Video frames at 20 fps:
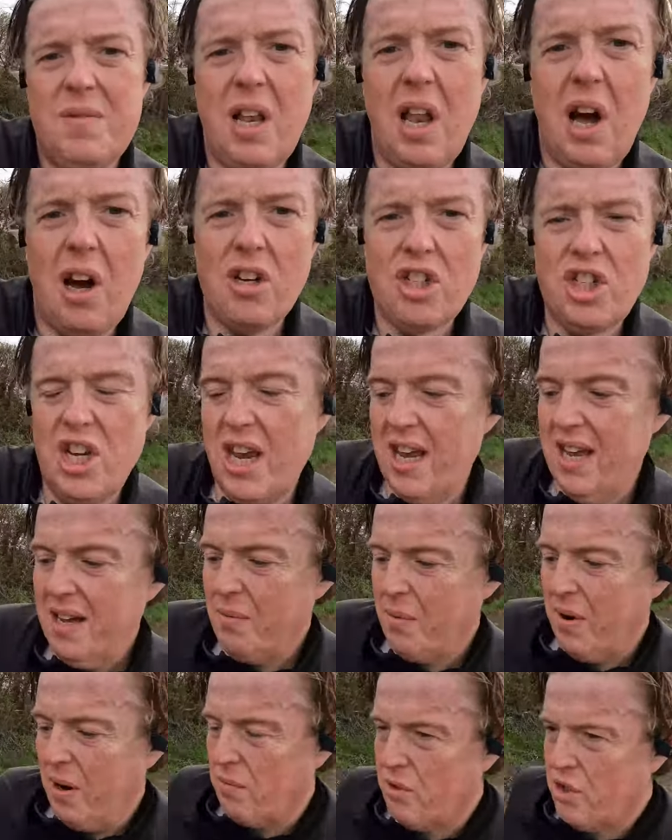last year
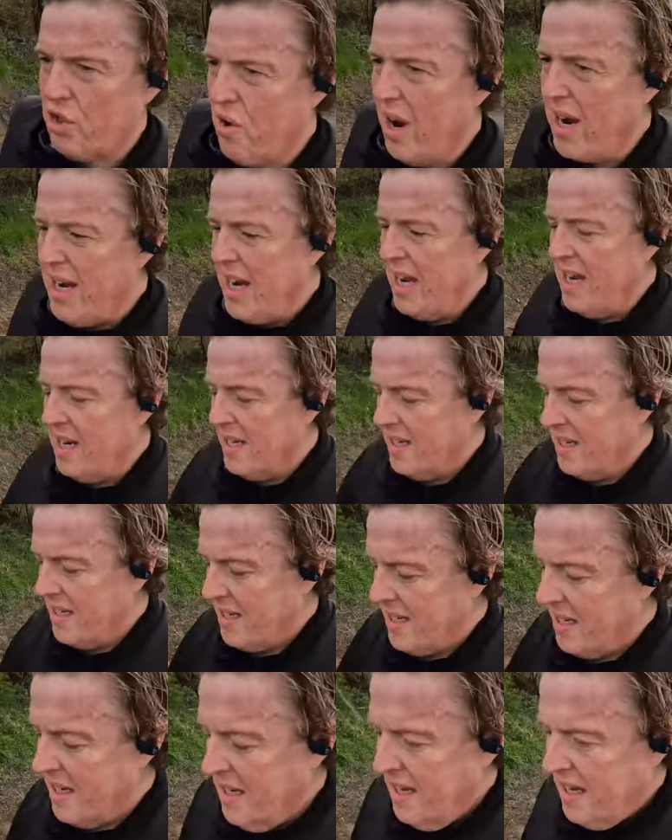when I was training,
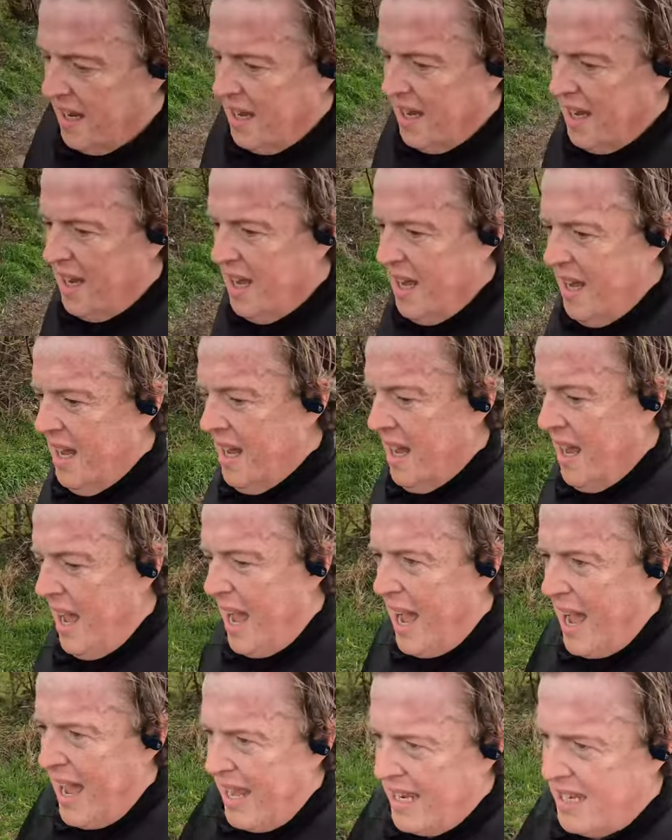
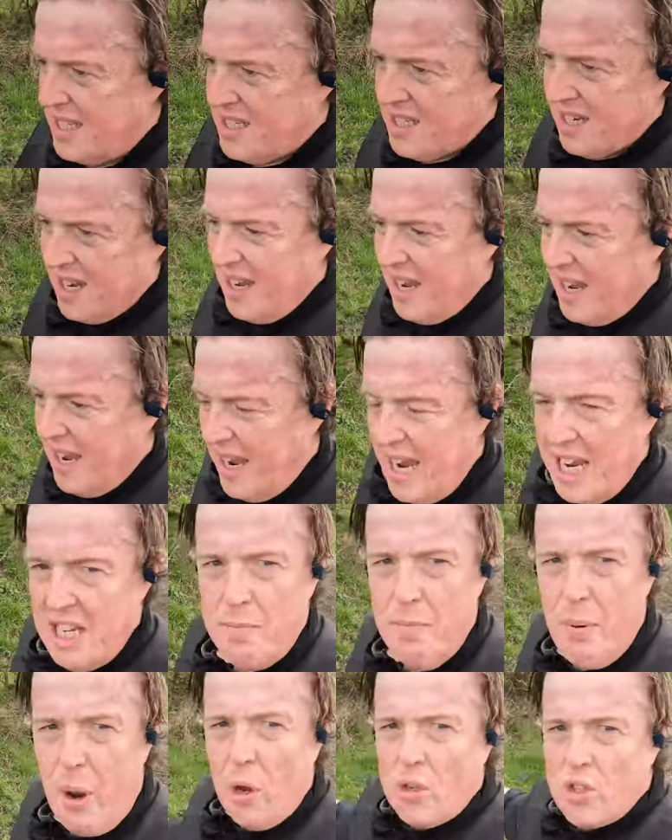and
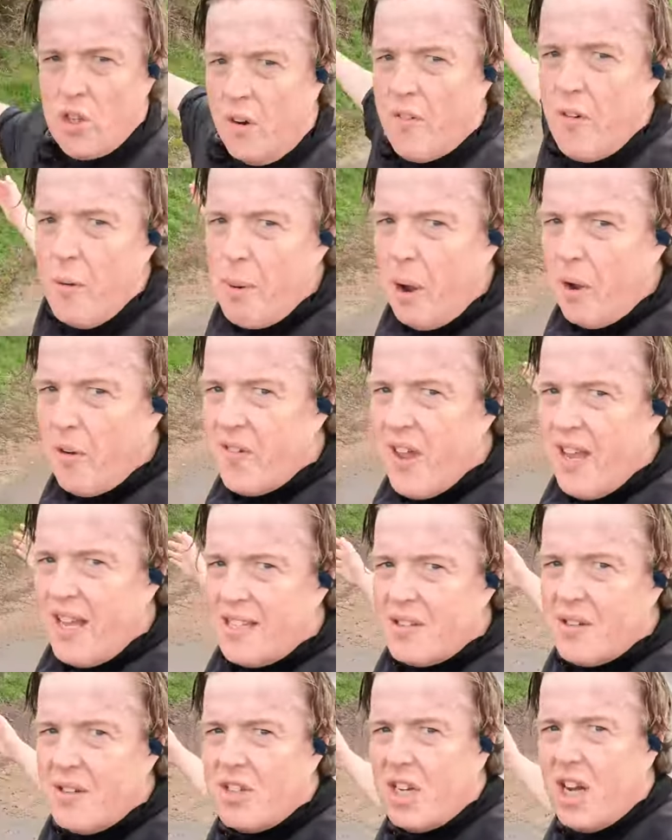it's blocked off at both
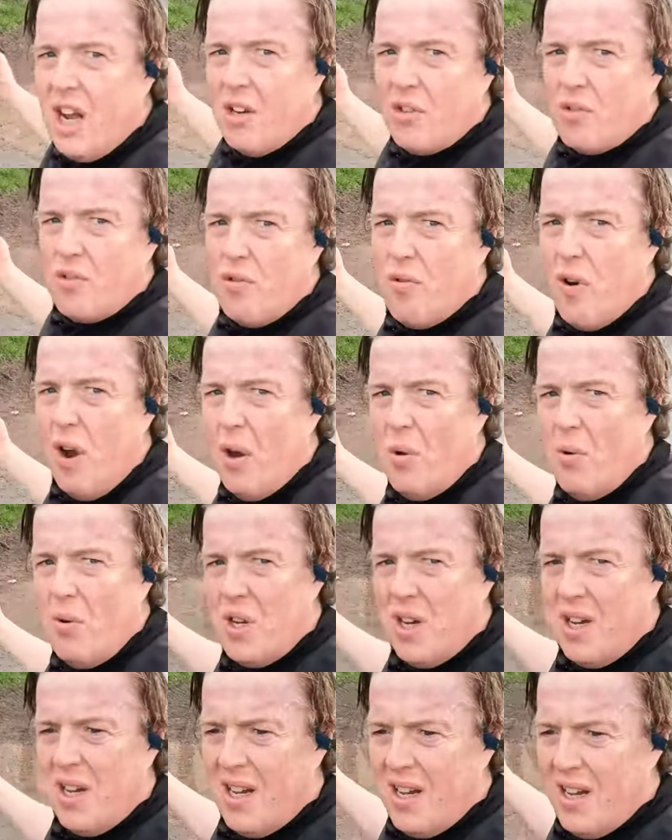ends. So it's a country
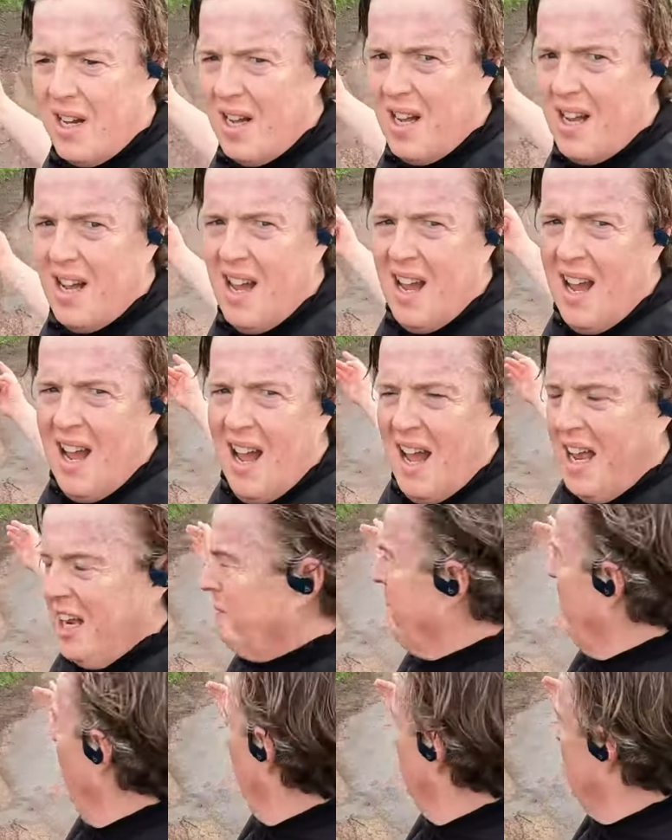road.
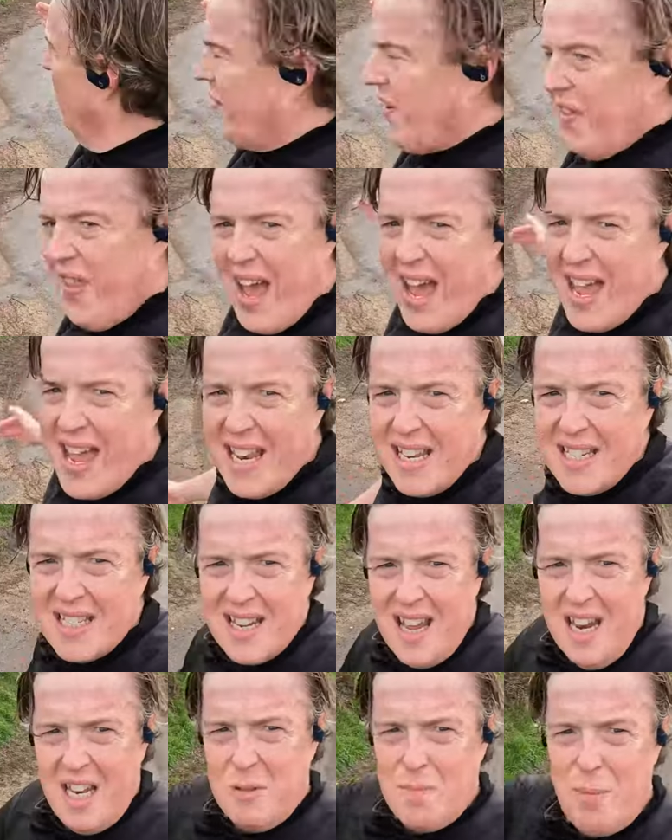It's blocked off at that
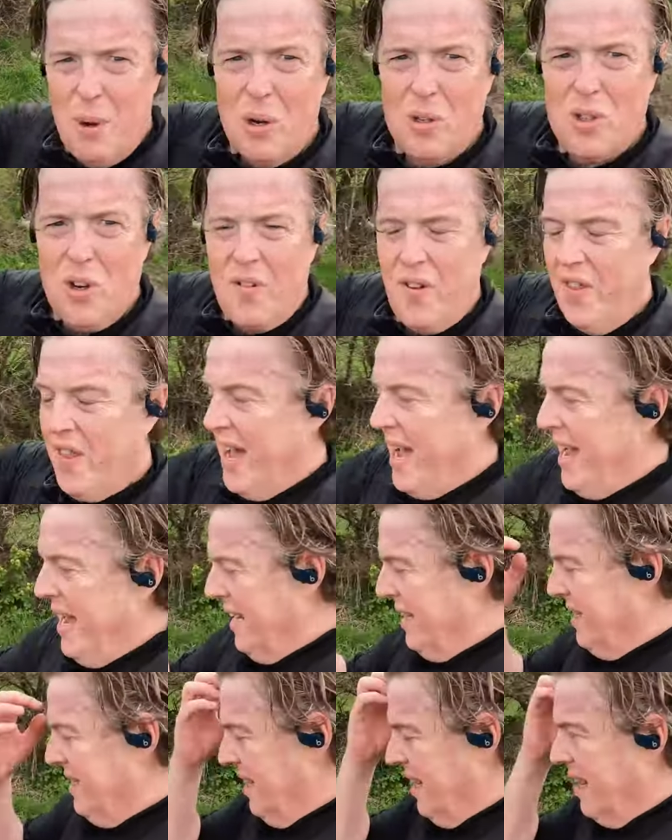end and it's blocked off at that
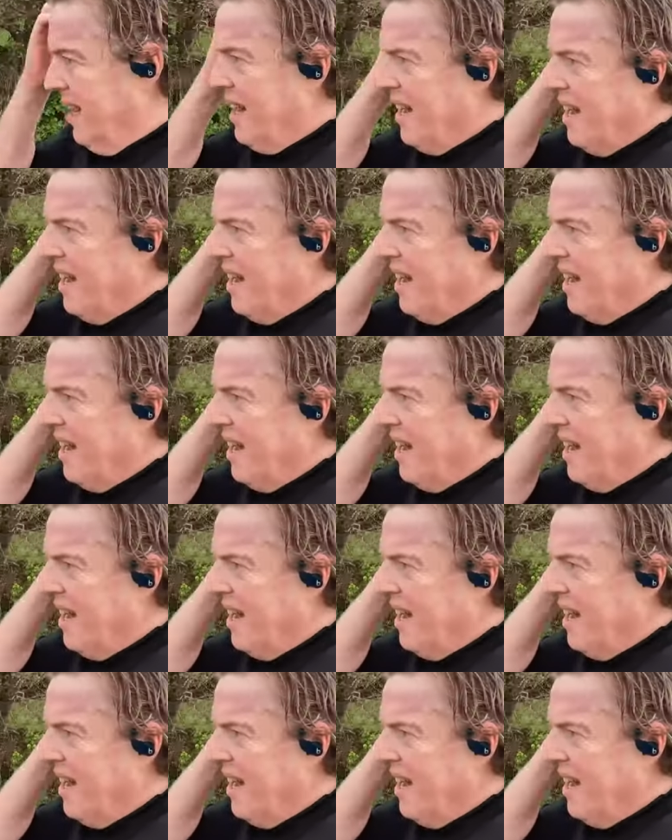end.